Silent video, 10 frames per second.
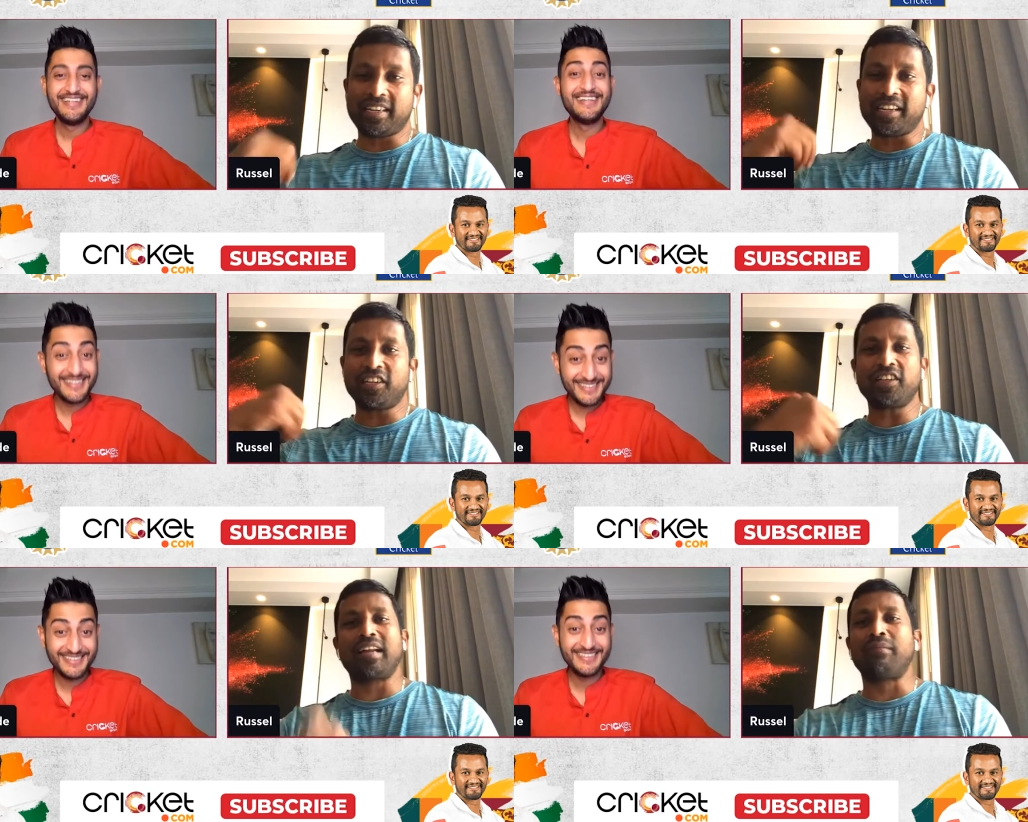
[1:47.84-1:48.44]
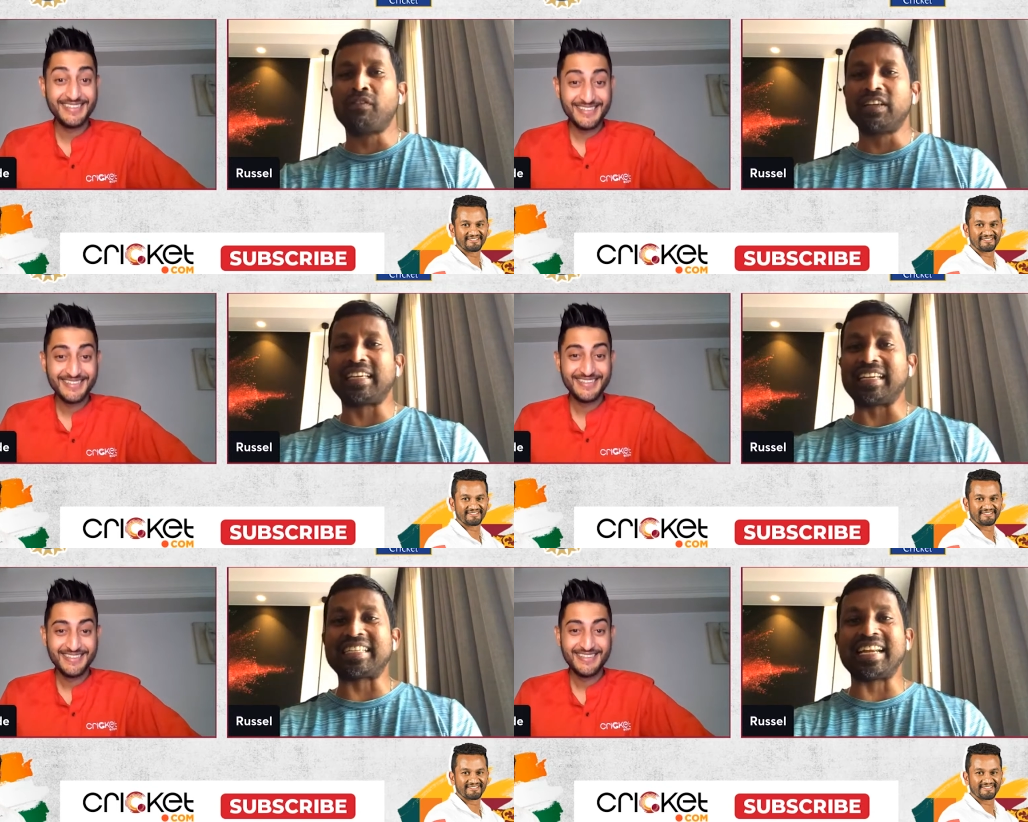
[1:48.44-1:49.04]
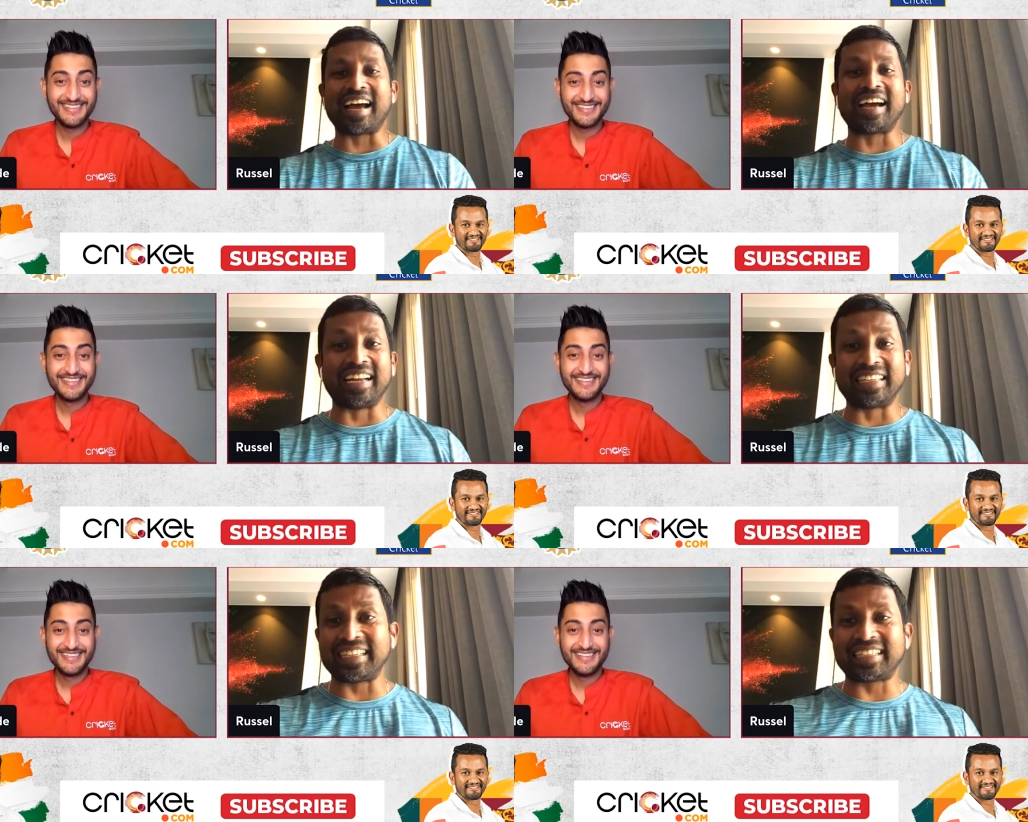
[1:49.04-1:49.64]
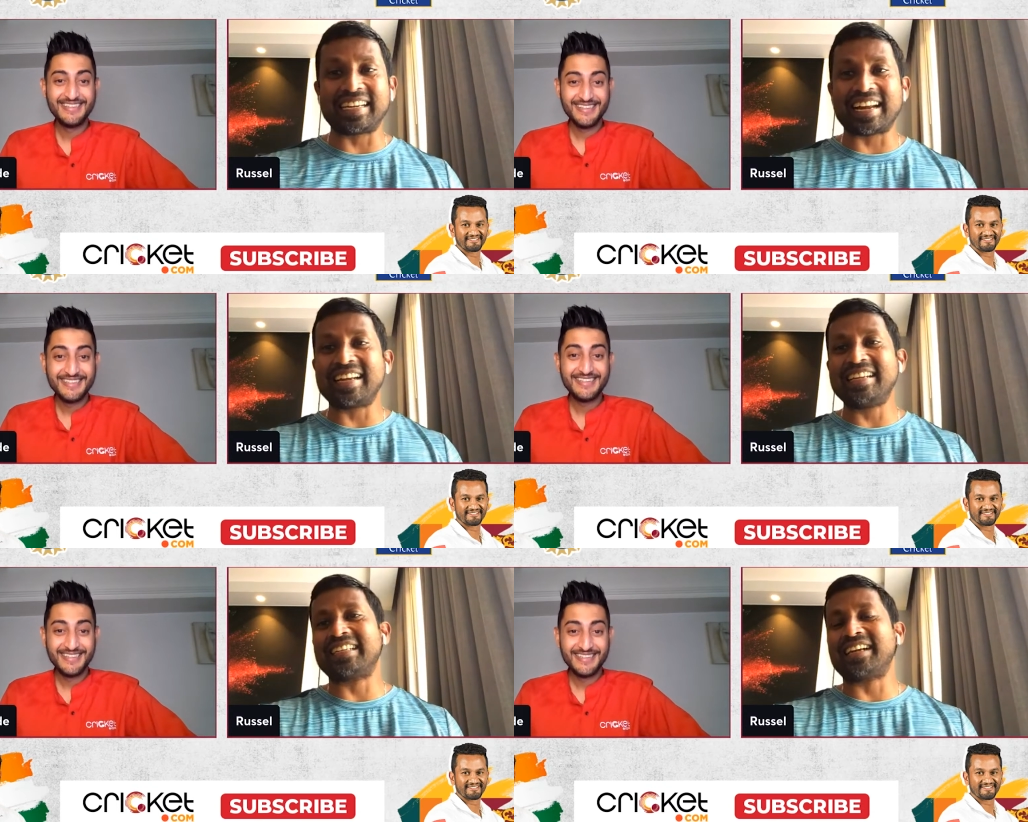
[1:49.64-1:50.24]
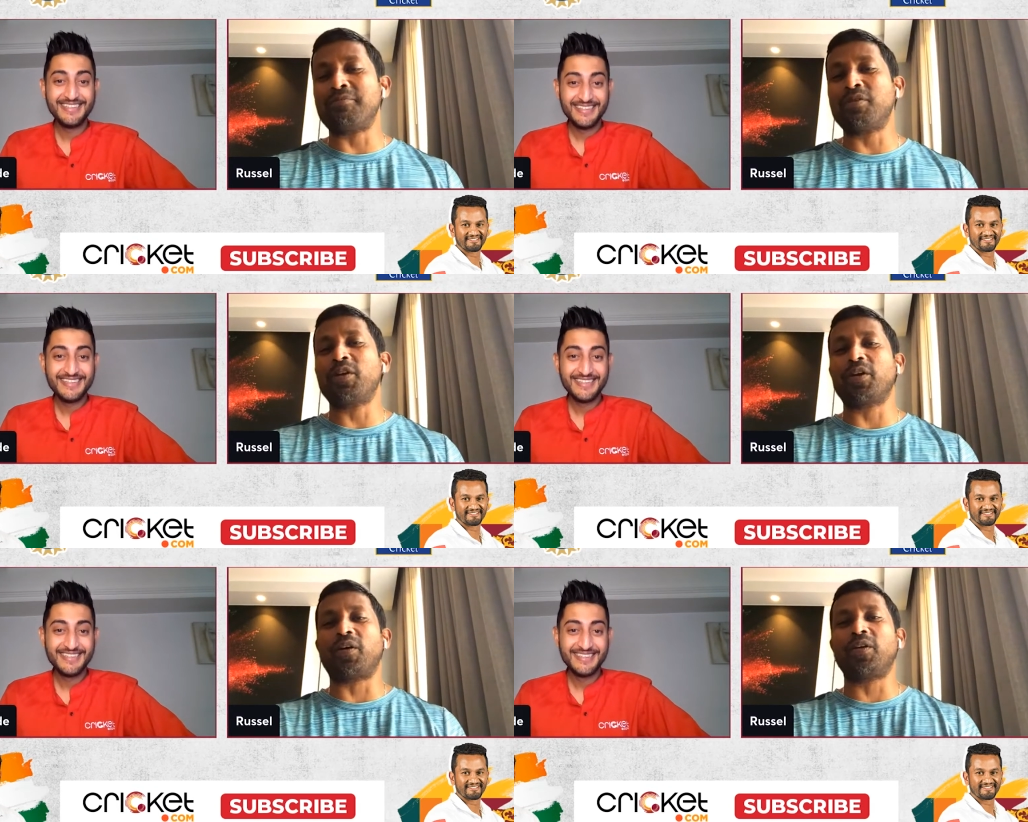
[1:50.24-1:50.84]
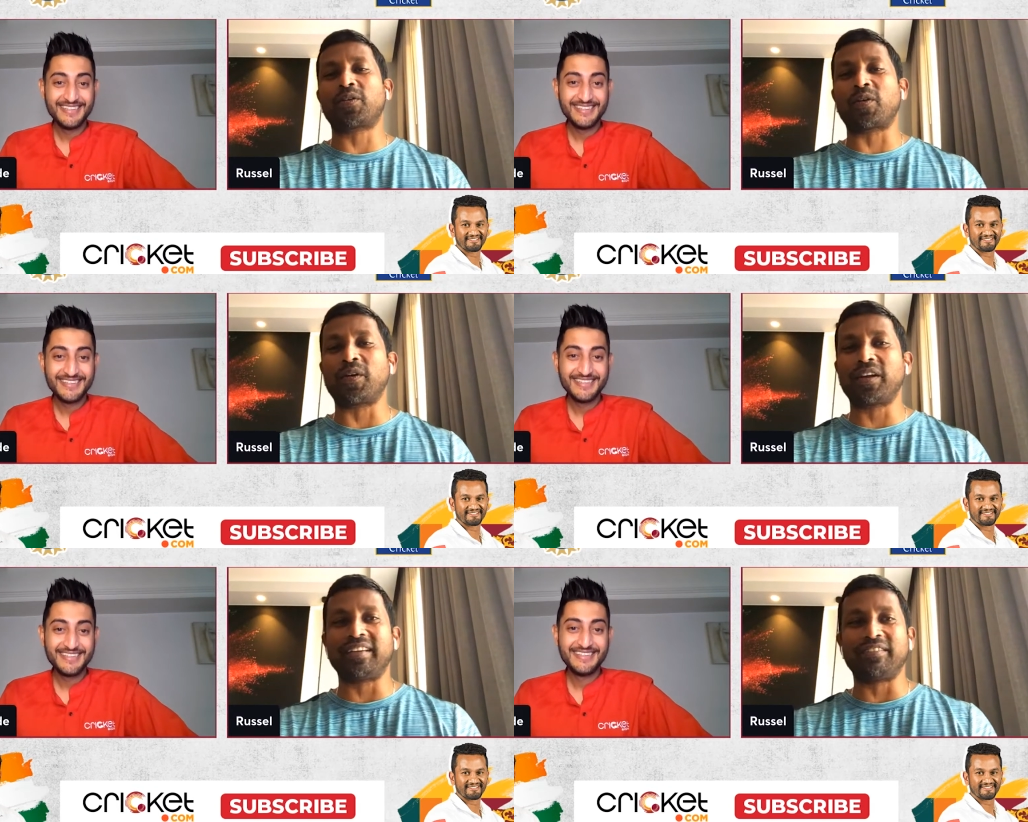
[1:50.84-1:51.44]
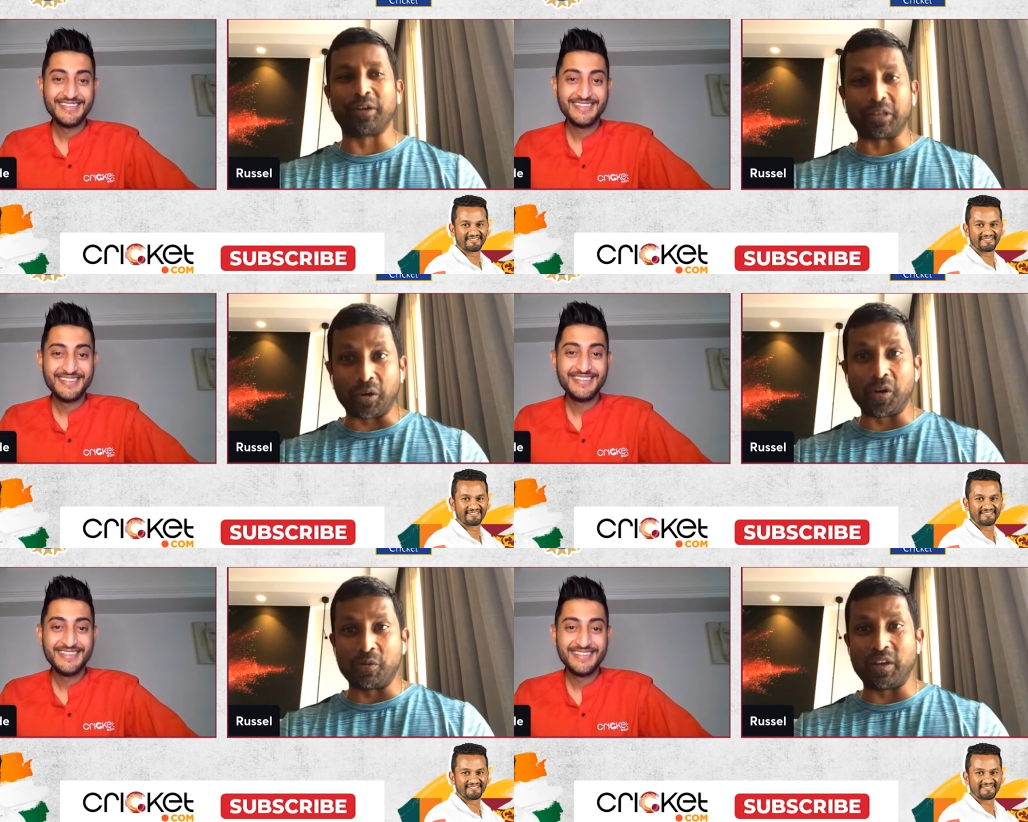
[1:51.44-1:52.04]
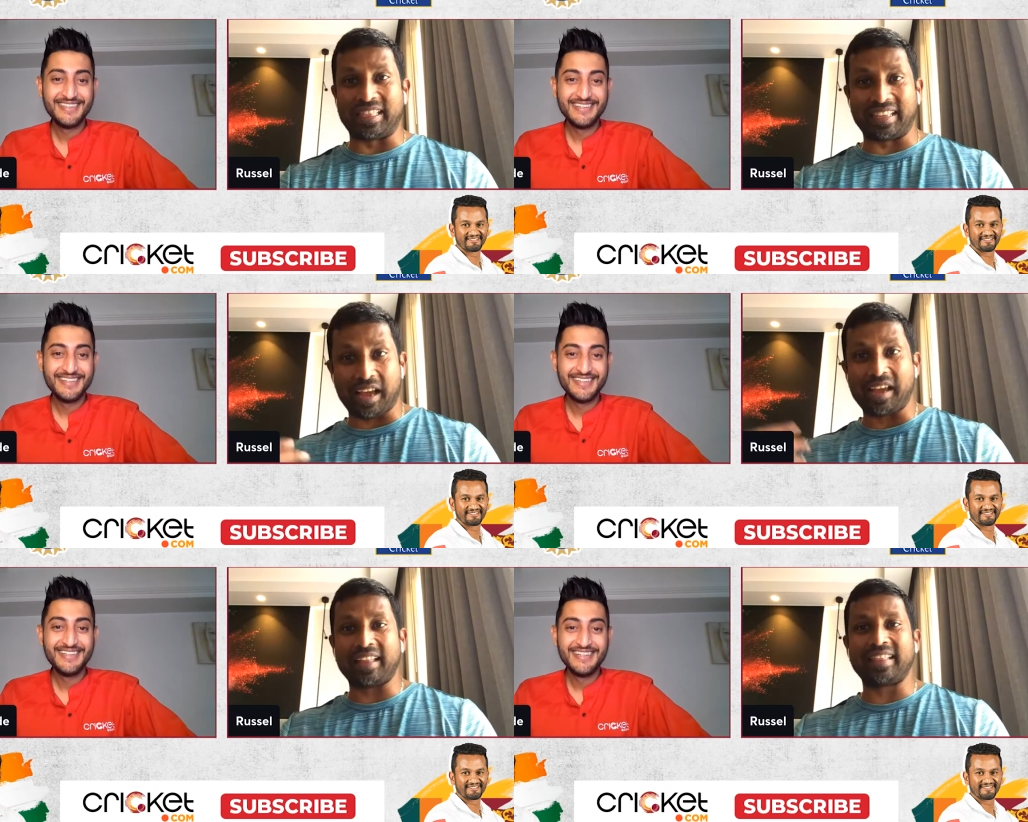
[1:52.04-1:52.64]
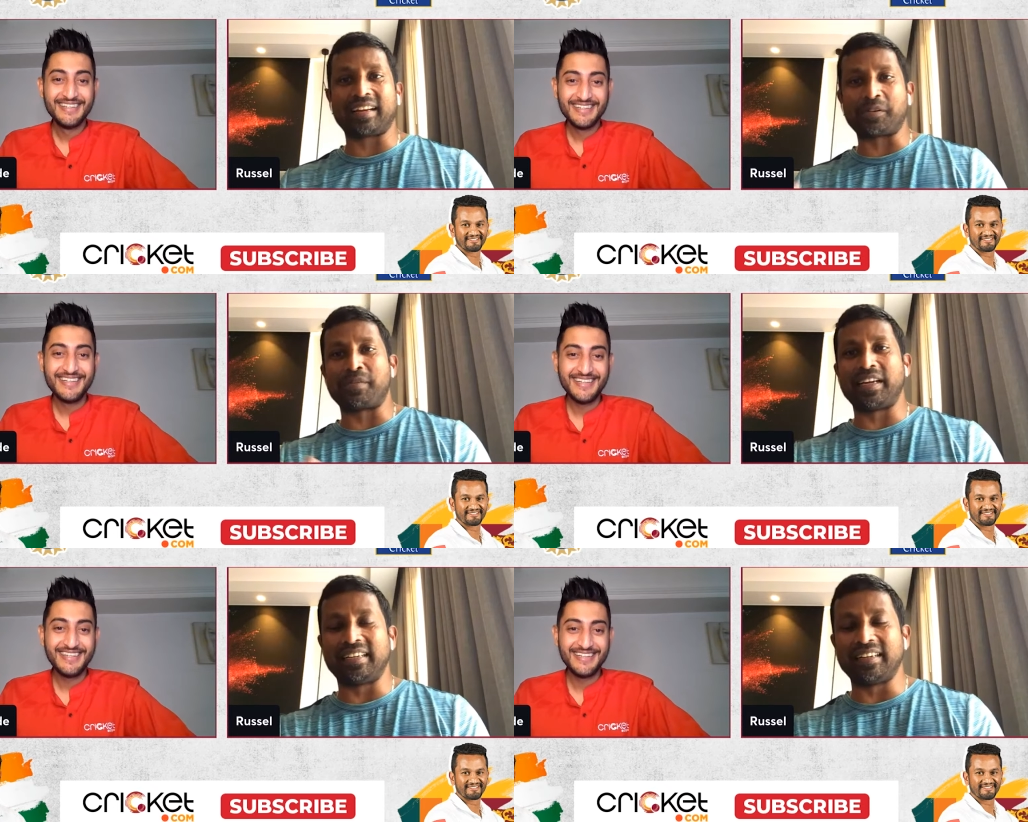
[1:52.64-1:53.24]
Speaker 1: T-shirt number was 69, and 69 is the number we all toy toy with. I had that on my